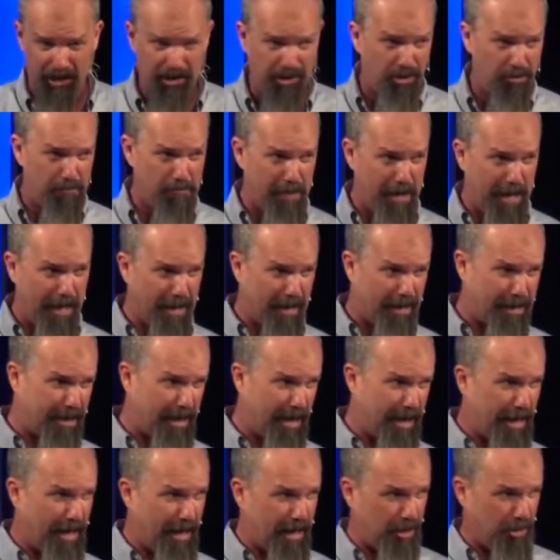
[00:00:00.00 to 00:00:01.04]
and you
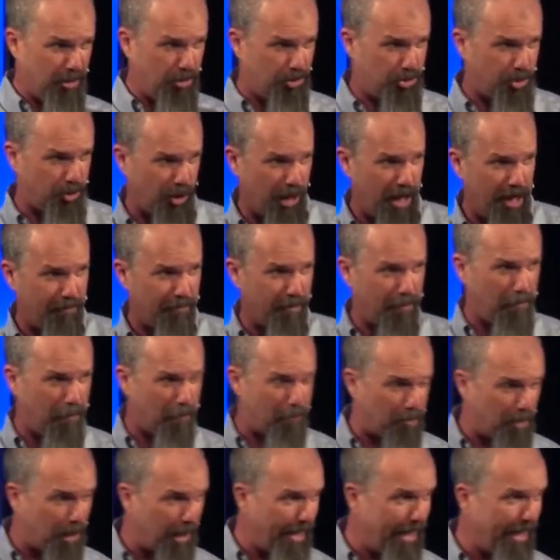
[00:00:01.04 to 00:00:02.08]
meditate and you dream of a
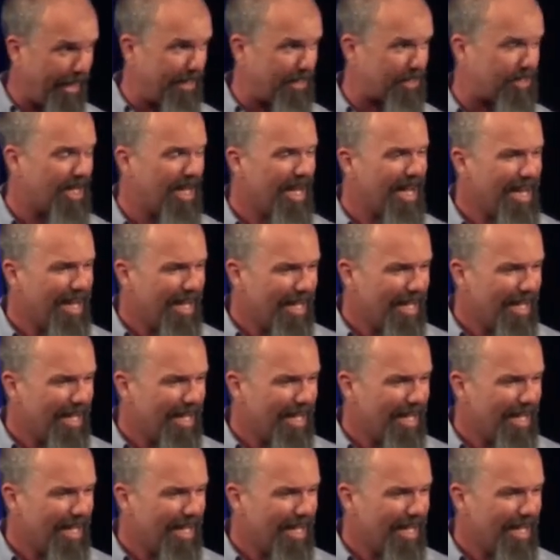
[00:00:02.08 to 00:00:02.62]
place